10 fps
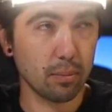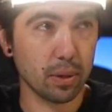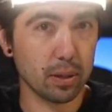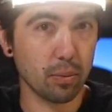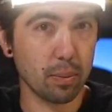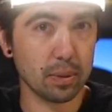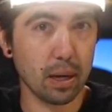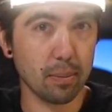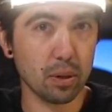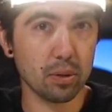Press it one more
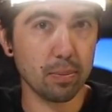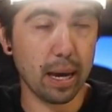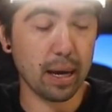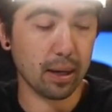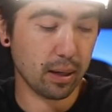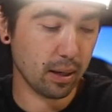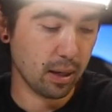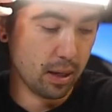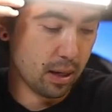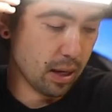time, it goes back.
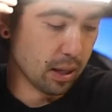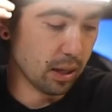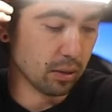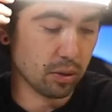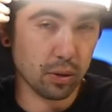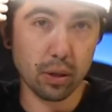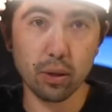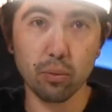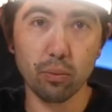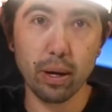And then I'll turn on
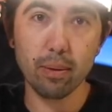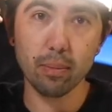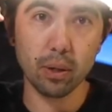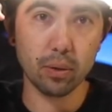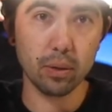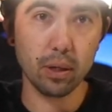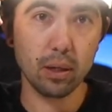the red mode.